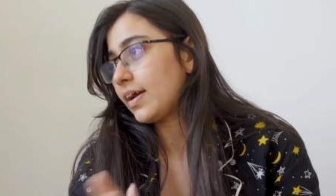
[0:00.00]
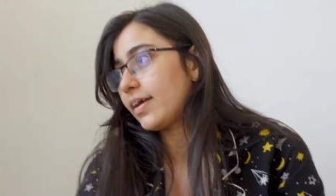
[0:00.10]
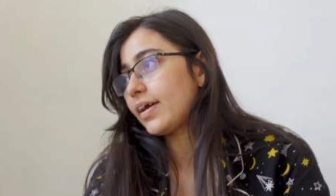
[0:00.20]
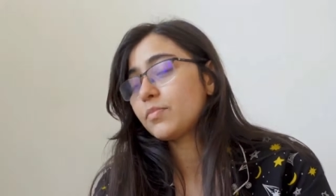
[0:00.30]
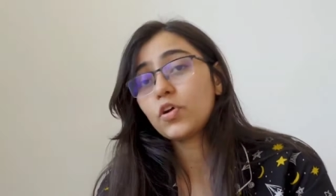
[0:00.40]

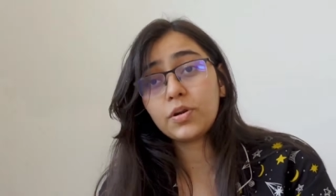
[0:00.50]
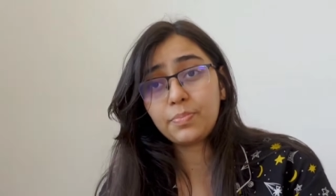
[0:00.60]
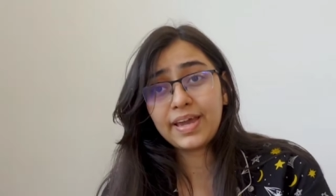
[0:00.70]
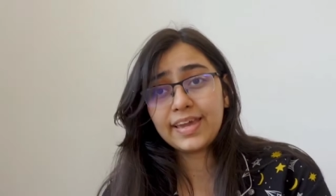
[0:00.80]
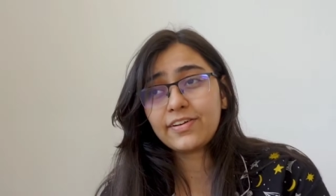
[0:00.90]
I am not
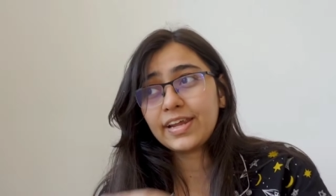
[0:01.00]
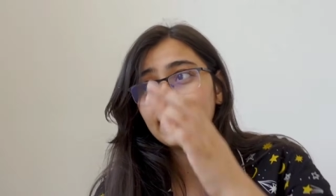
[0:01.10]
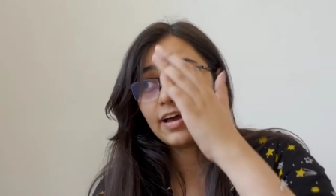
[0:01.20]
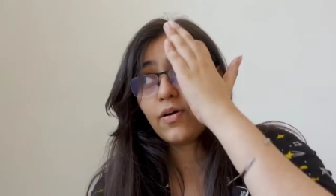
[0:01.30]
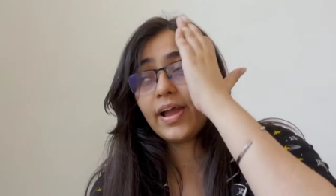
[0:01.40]
buying
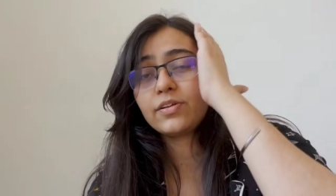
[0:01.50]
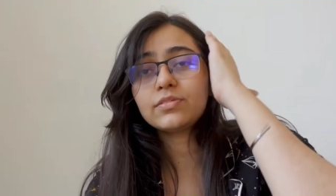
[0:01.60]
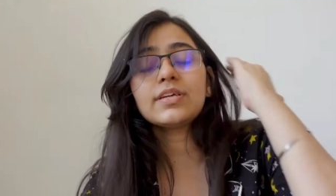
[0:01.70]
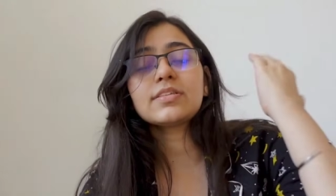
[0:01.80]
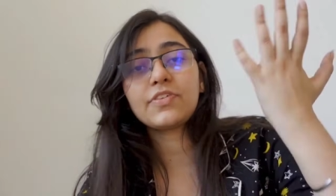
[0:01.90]
right now. I
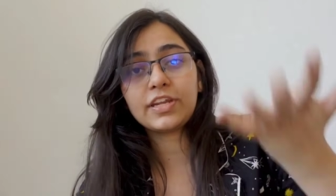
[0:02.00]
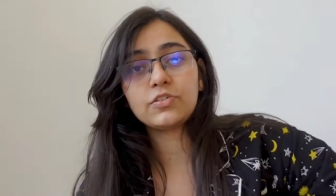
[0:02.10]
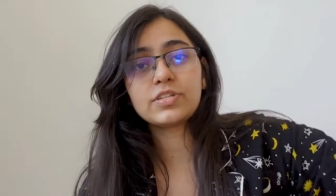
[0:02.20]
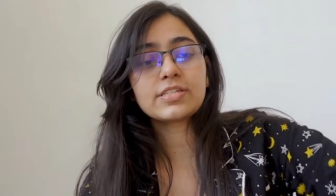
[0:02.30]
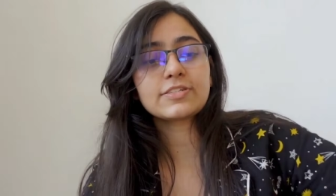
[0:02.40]
don't think it's a very
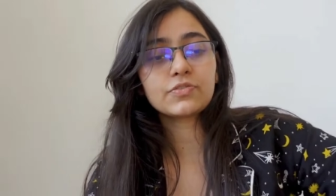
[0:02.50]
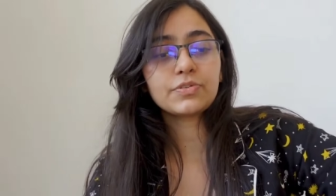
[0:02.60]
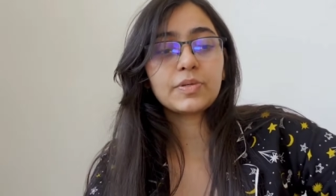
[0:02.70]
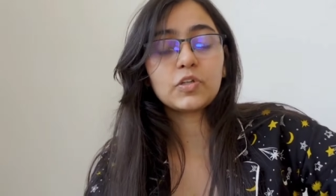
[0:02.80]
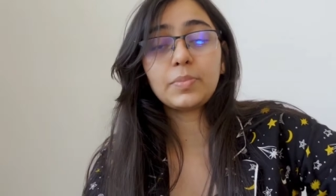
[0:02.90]
good decision
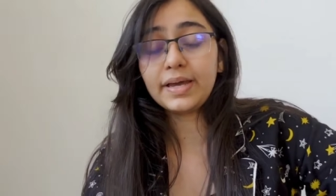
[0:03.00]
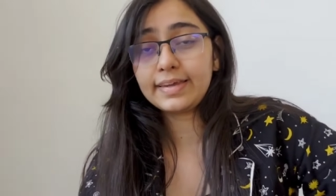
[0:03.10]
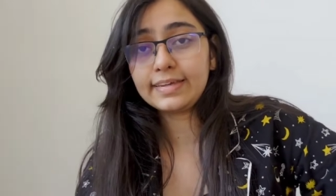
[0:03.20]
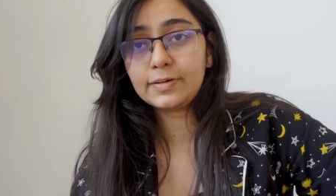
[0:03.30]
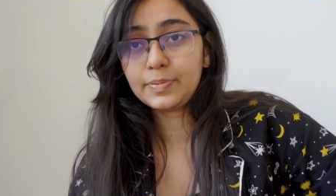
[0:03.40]
for me to
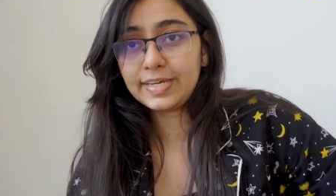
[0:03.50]
buy a